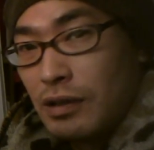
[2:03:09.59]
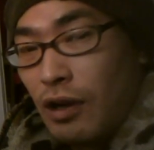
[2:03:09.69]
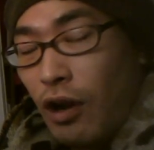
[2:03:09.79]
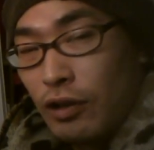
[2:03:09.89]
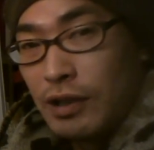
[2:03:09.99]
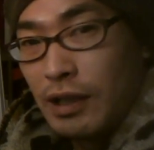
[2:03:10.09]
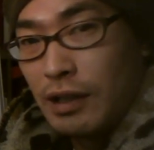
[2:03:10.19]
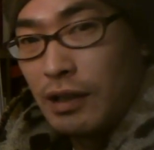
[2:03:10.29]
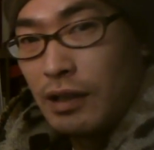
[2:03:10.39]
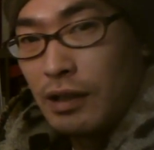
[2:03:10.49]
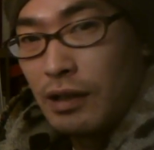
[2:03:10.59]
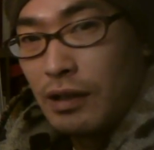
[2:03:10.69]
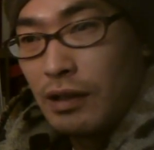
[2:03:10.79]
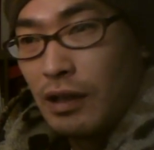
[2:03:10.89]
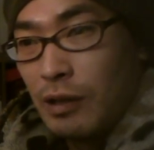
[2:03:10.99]
hunting,
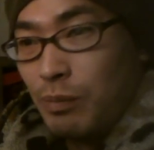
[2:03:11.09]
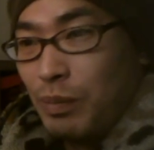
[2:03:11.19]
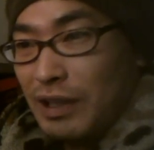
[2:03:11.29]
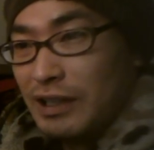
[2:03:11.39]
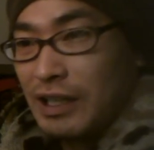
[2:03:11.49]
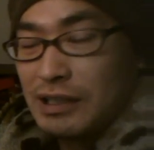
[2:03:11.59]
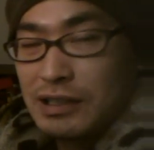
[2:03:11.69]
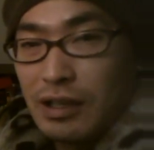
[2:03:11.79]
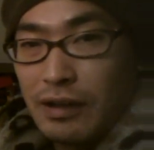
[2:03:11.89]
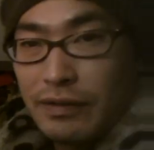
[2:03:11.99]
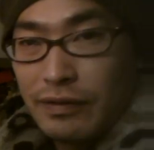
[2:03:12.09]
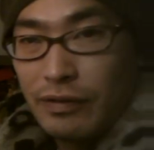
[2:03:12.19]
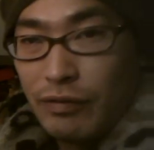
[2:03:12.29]
building stuff